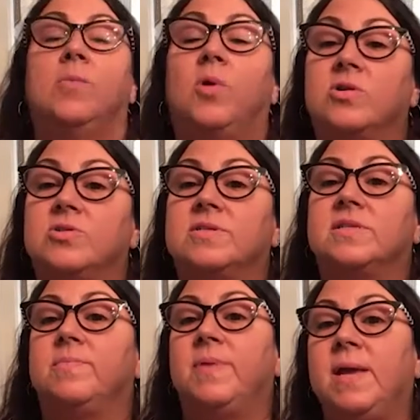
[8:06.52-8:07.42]
portraits
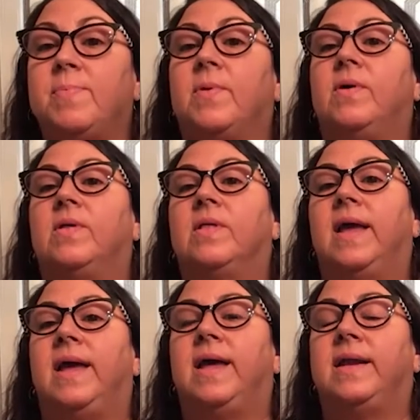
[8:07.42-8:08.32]
and people
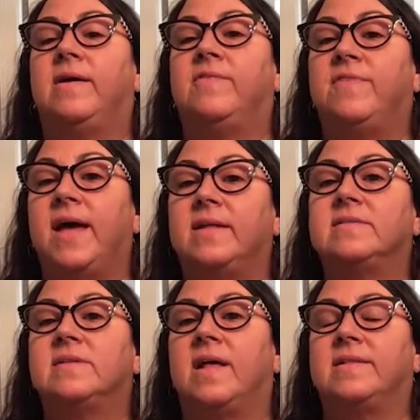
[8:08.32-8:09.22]
and
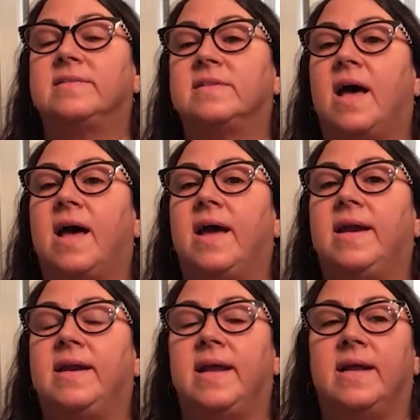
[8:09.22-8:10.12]
events on the
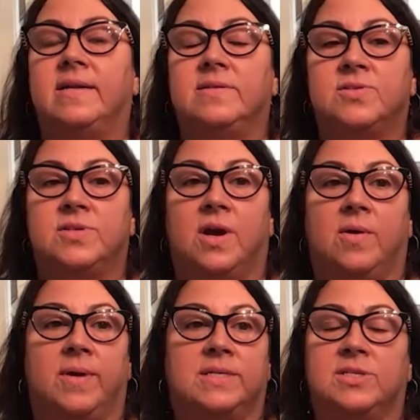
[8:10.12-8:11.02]
side. And
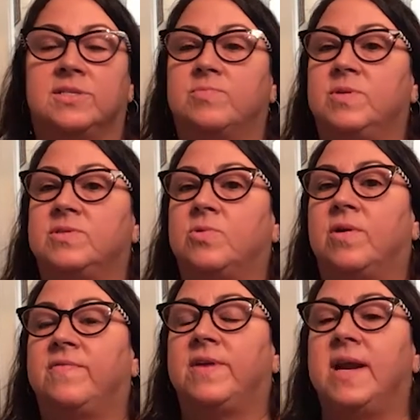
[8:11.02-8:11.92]
so it just was sort
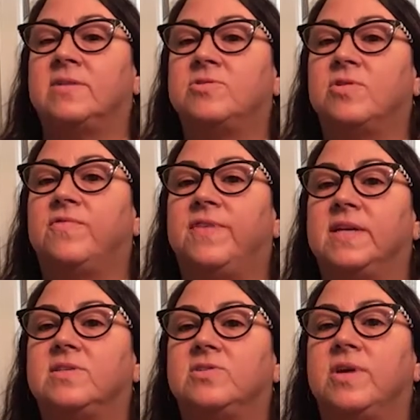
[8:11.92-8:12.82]
of a natural
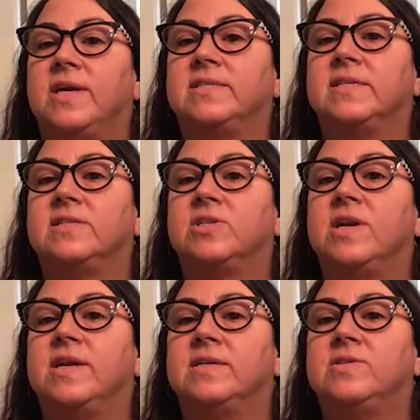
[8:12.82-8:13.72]
fit to
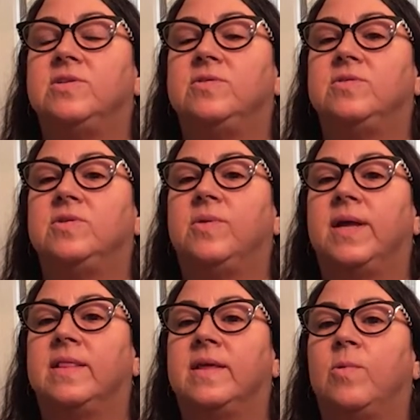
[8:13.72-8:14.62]
transition into
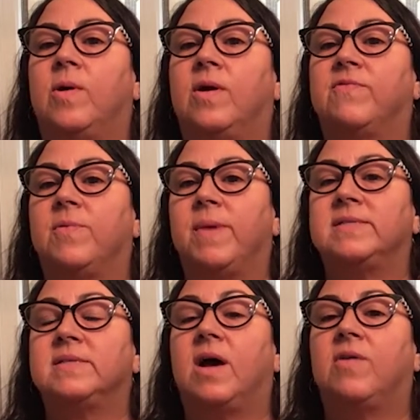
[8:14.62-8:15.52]
doing the work for
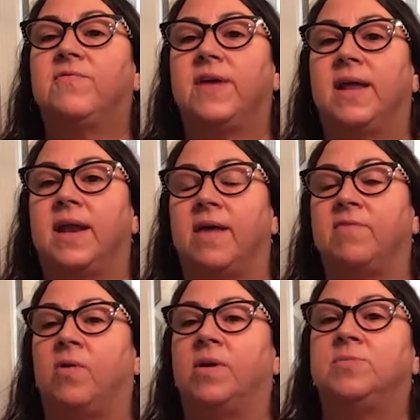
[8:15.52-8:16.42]
myself. And I've
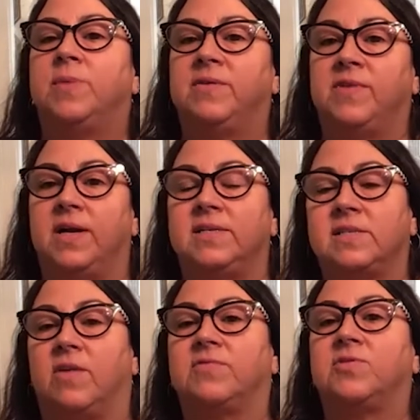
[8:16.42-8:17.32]
always been very
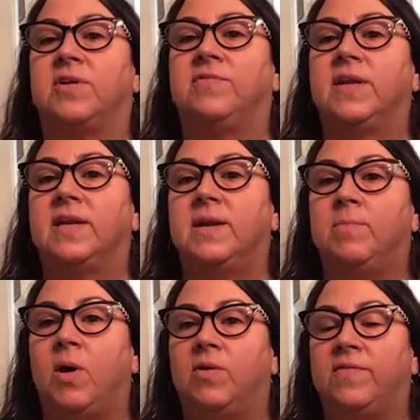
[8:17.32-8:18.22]
self-driven and
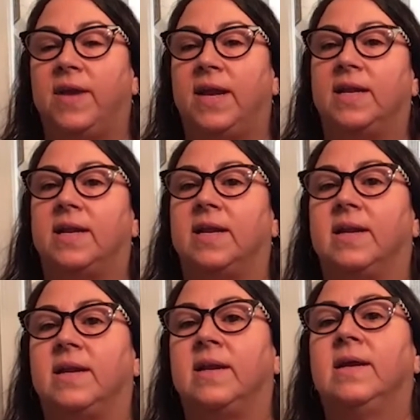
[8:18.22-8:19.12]
motivated.
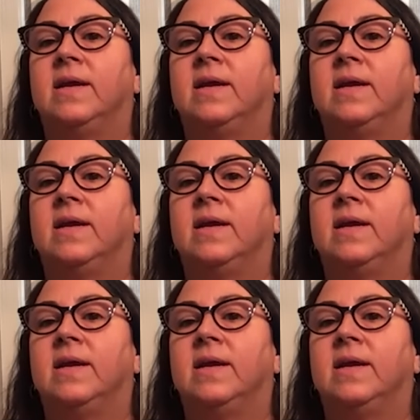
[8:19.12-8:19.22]
And,